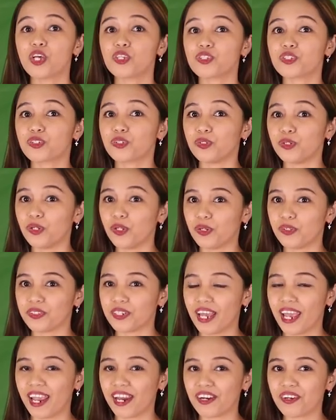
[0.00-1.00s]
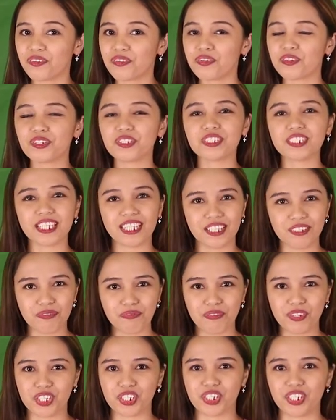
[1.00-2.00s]
School on Air through
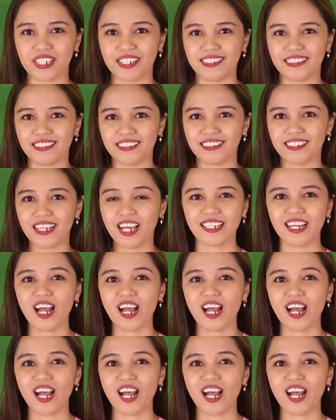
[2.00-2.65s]
Television.